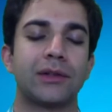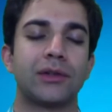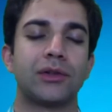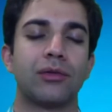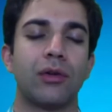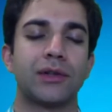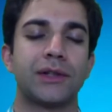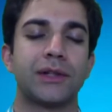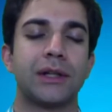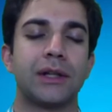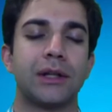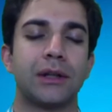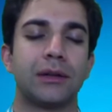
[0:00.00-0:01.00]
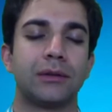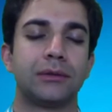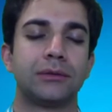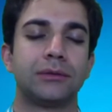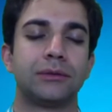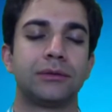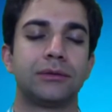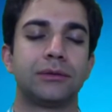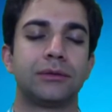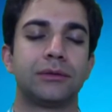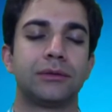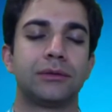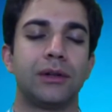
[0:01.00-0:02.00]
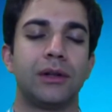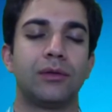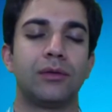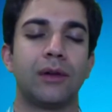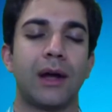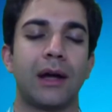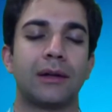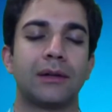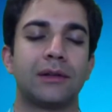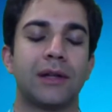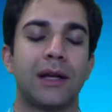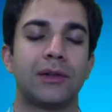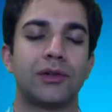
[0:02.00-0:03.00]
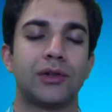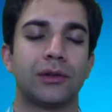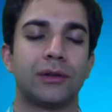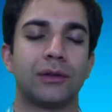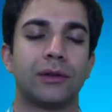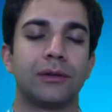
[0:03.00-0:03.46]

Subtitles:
and curiosity into that tension.